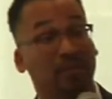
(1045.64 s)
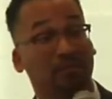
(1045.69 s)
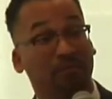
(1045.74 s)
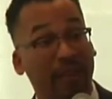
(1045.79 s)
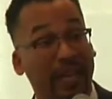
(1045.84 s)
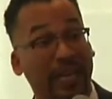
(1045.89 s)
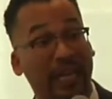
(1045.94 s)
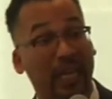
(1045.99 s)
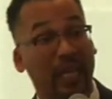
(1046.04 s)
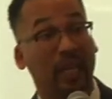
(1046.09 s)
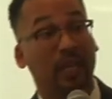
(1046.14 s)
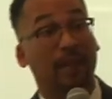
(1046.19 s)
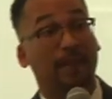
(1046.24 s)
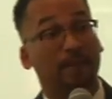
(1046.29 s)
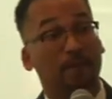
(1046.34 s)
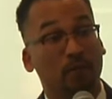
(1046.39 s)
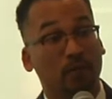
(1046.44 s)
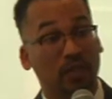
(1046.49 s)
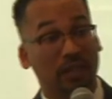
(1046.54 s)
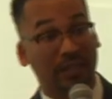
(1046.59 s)
invented
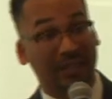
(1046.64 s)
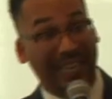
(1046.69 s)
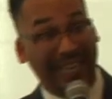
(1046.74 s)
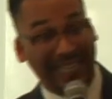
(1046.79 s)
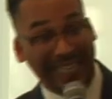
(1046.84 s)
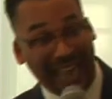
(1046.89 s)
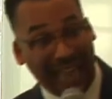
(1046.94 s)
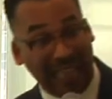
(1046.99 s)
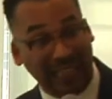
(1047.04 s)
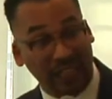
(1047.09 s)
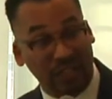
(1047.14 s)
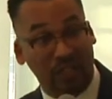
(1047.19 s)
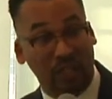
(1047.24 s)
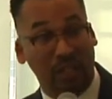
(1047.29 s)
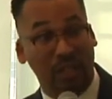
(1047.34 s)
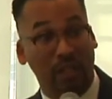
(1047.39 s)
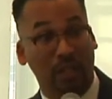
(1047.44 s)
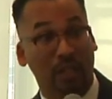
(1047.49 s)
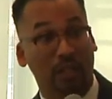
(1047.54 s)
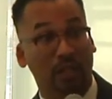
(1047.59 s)
the
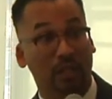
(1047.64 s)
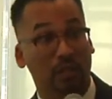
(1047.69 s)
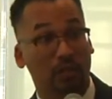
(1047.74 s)
technology